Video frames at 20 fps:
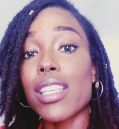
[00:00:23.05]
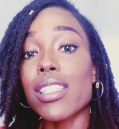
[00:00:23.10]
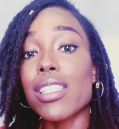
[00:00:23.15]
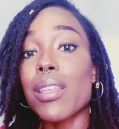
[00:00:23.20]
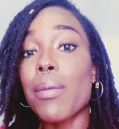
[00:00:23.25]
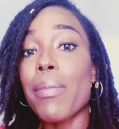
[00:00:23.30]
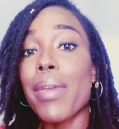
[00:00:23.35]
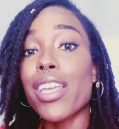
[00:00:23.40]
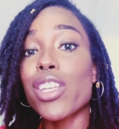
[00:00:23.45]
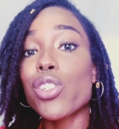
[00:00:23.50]
is
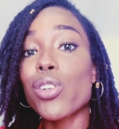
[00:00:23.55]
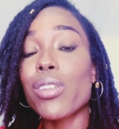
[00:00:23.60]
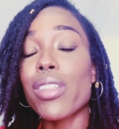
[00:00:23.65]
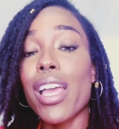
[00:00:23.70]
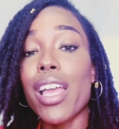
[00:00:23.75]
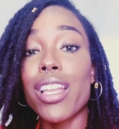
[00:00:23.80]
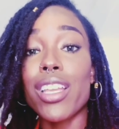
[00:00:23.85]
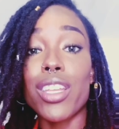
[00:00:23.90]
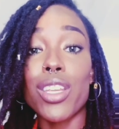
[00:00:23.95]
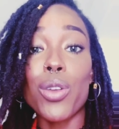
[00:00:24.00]
to make sure
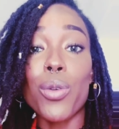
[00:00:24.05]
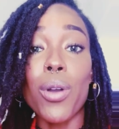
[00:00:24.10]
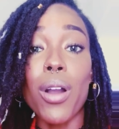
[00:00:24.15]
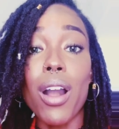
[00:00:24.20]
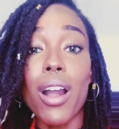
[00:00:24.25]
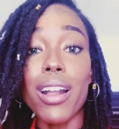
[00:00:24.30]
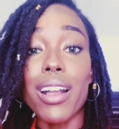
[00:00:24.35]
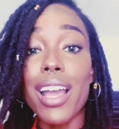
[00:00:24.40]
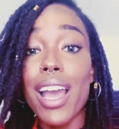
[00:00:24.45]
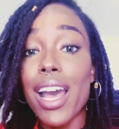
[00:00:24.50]
that you
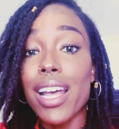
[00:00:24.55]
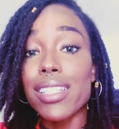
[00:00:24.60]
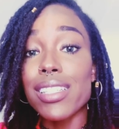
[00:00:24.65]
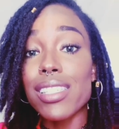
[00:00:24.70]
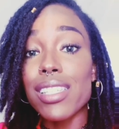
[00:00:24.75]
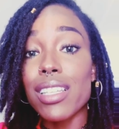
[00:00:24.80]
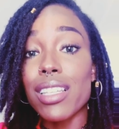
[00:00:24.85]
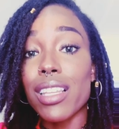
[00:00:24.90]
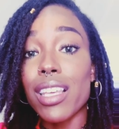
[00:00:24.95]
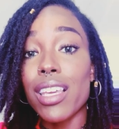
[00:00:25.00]
are
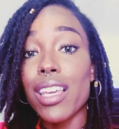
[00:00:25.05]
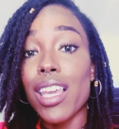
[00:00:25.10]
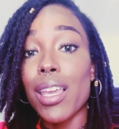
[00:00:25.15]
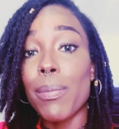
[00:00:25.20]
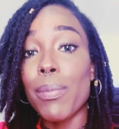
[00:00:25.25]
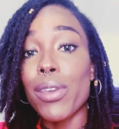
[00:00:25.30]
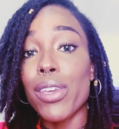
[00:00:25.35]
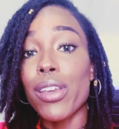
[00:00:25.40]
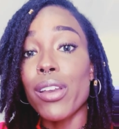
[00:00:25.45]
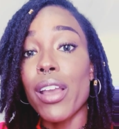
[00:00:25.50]
constantly
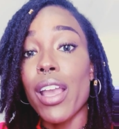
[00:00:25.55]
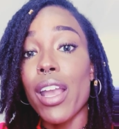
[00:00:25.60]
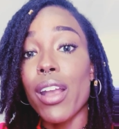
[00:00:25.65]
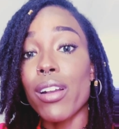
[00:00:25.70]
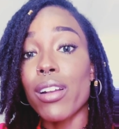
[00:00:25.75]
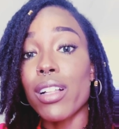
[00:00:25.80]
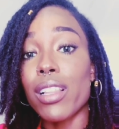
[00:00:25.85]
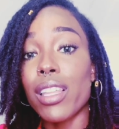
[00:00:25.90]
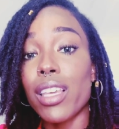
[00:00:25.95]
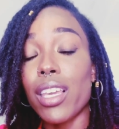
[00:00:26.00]
keeping your
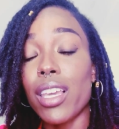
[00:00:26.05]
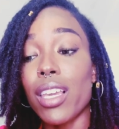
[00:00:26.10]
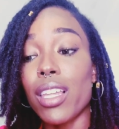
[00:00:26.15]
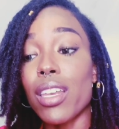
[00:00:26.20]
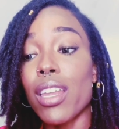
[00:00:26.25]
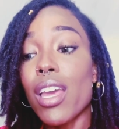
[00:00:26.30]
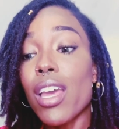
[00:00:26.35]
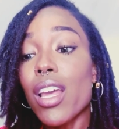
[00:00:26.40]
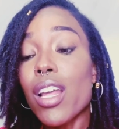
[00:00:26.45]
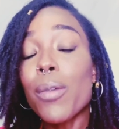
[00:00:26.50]
hair
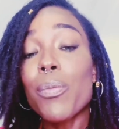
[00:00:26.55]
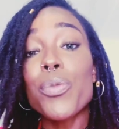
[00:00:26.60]
clean.